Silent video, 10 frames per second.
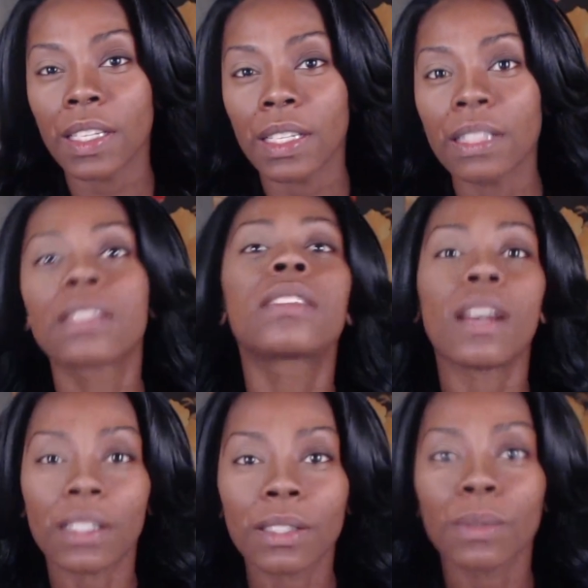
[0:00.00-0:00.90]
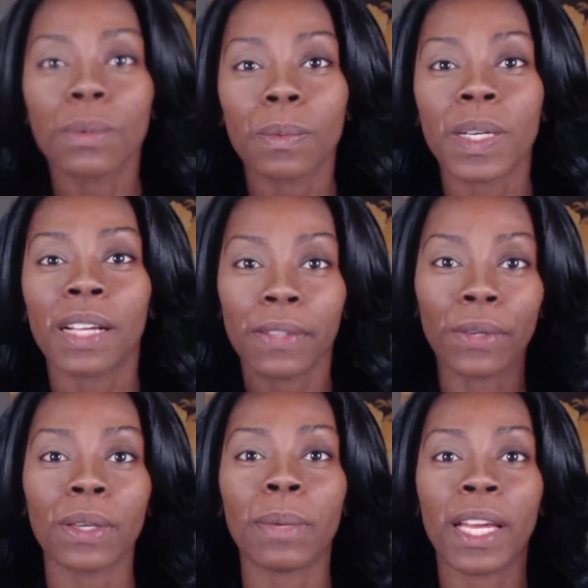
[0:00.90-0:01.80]
it sucks when I have to go
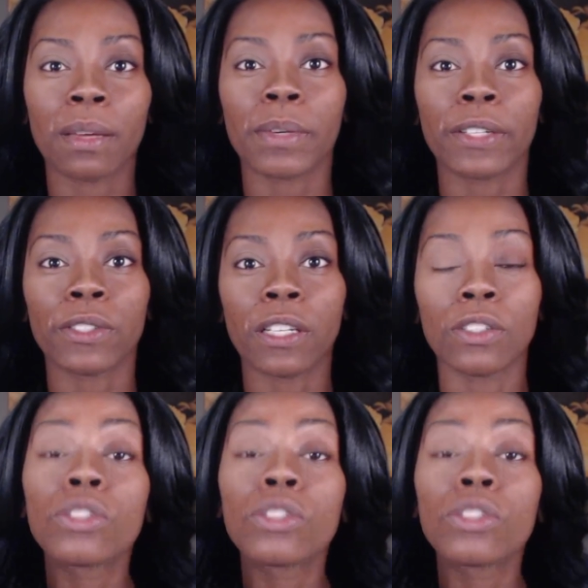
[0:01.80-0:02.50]
get my eyebrows done.